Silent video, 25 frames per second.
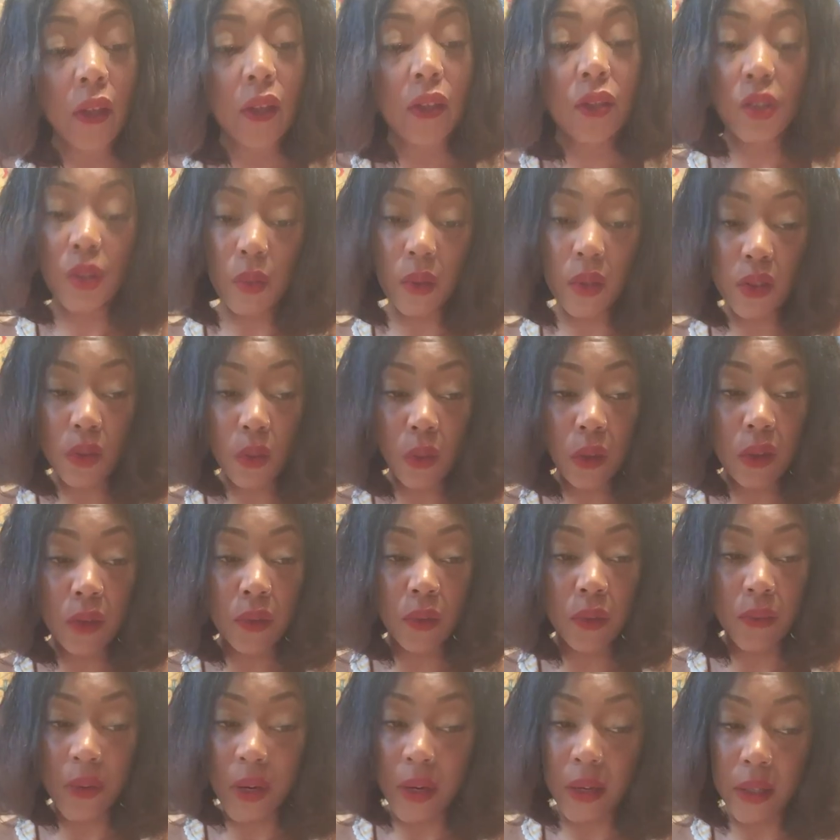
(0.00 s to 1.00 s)
Two of Swords
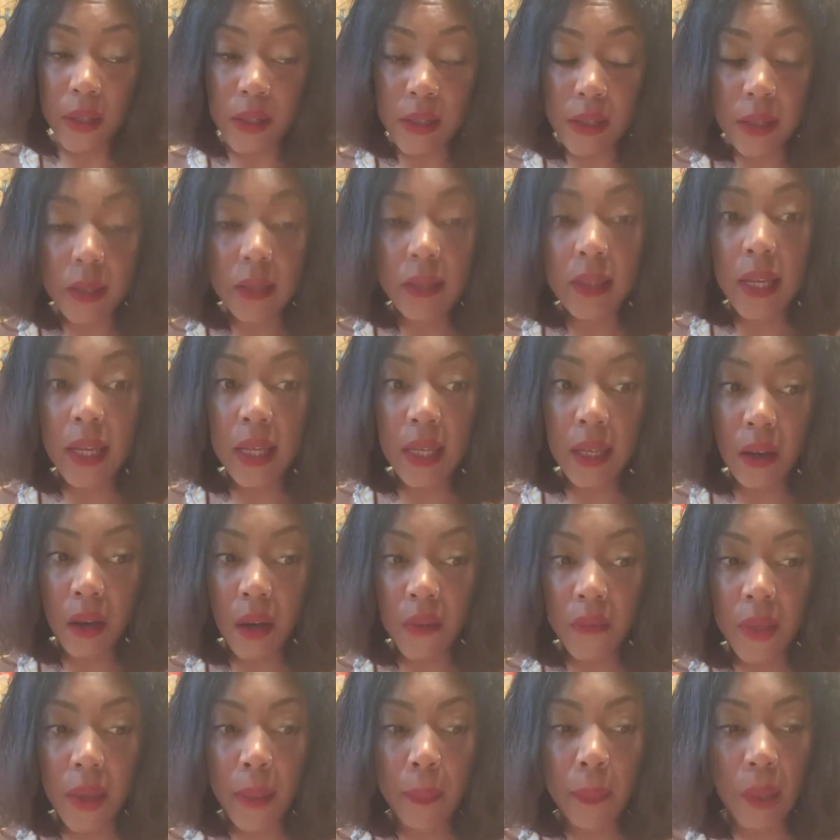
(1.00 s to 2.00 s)
reversed, taking
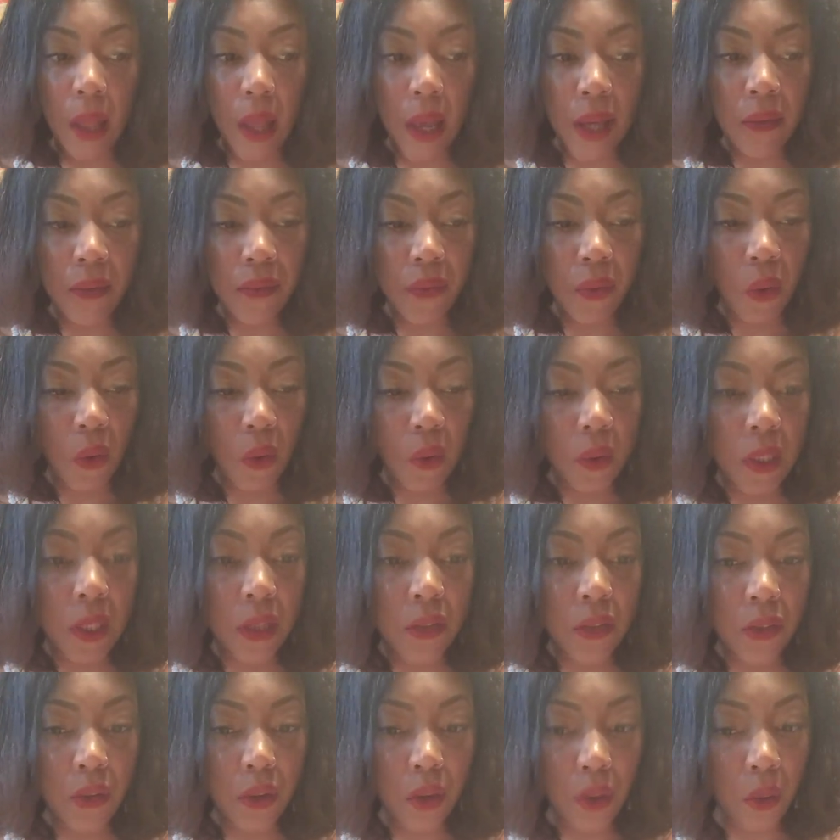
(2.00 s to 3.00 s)
off that blindfold
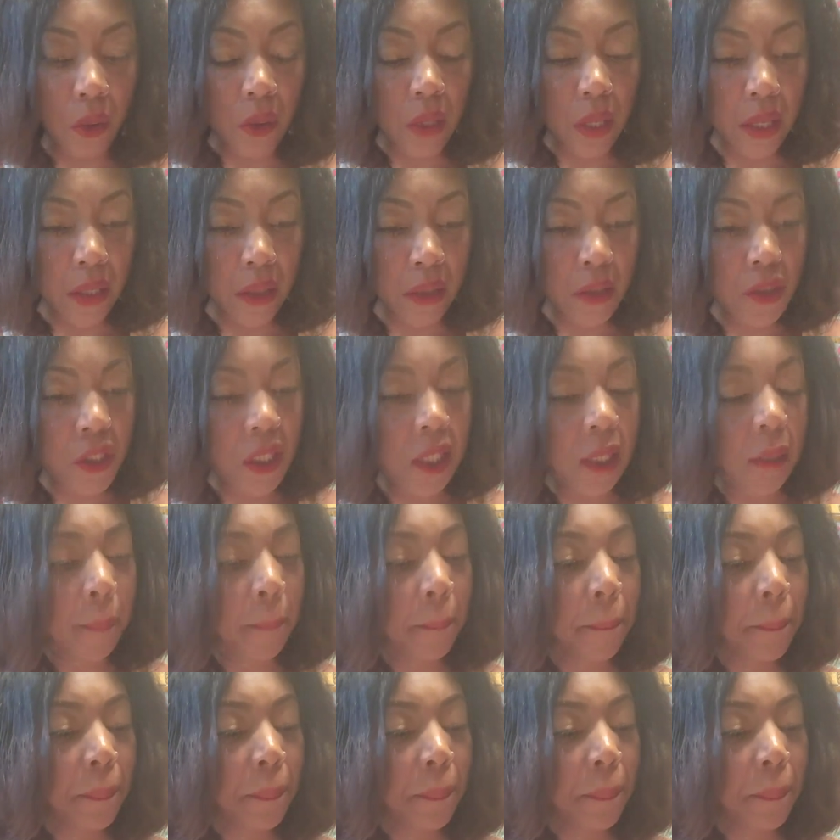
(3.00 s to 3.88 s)
in your own energy.